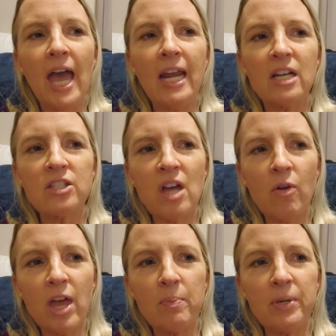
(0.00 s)
And I saw
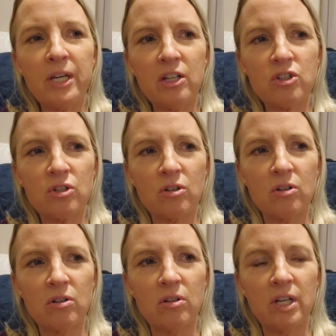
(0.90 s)
that
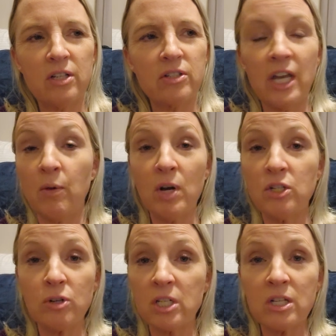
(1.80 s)
picture, and he
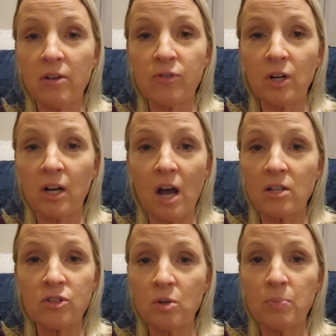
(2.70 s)
wasn't dressed up for a
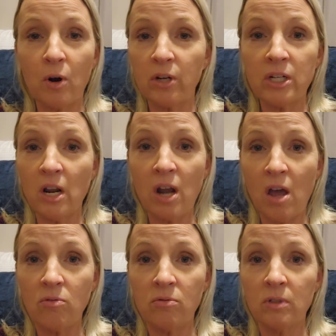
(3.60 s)
costume party. No,
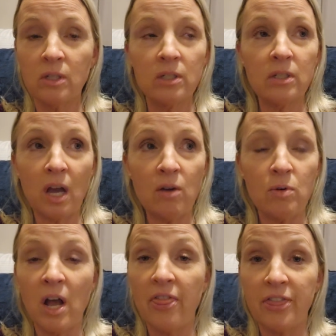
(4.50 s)
no, no.
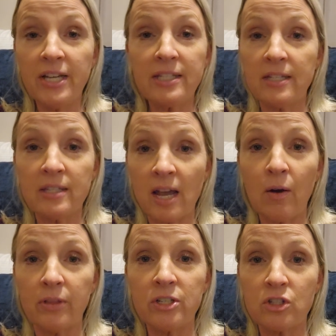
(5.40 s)
This is
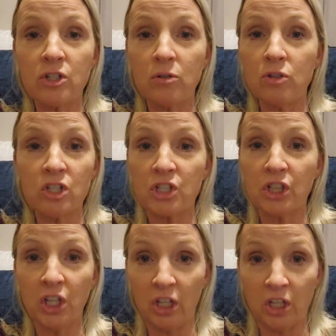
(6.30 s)
how this dude just
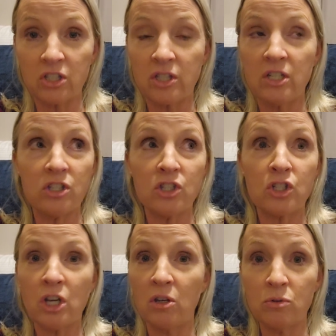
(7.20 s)
looks. This is
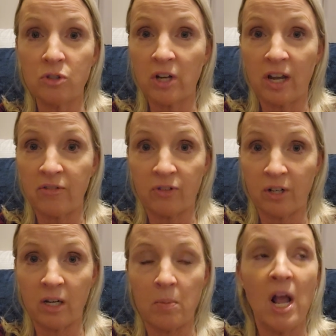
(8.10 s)
Tuesday for
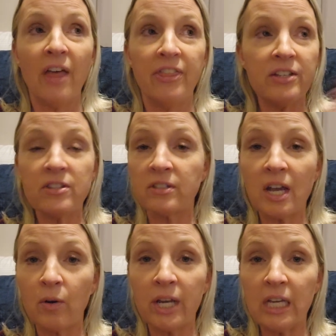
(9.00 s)
him. This is
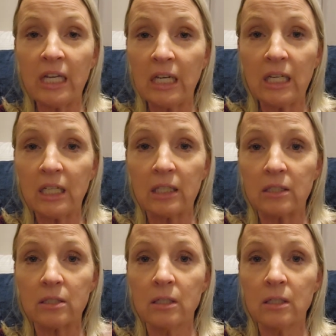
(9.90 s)
how he is.